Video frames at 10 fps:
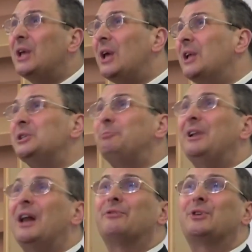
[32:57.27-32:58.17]
his
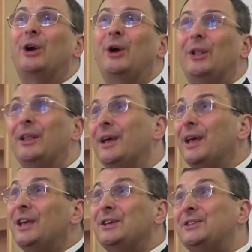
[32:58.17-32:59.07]
beloved girl,
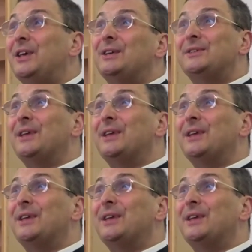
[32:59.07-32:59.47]
he sees